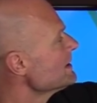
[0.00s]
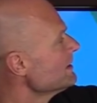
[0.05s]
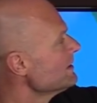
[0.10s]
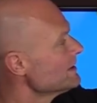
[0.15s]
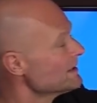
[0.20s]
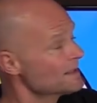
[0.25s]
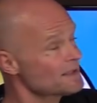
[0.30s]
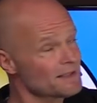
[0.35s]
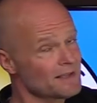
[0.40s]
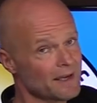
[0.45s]
in
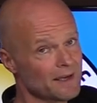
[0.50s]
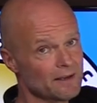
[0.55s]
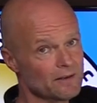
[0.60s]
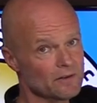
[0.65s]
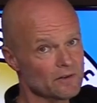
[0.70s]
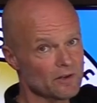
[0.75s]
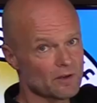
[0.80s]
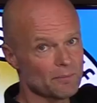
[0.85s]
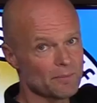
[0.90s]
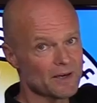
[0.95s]
the
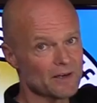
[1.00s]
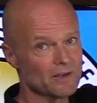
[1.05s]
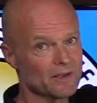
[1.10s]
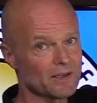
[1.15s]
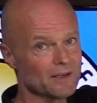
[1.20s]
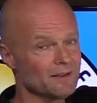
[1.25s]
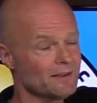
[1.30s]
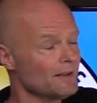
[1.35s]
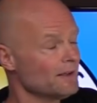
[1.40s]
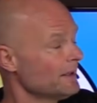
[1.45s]
standard
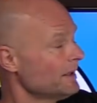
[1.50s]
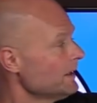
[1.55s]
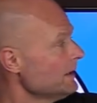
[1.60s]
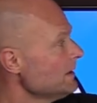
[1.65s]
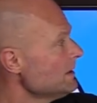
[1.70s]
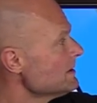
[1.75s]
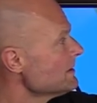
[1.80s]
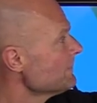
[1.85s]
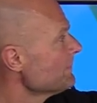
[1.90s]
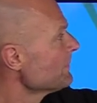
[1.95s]
American
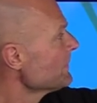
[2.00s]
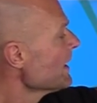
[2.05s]
diet,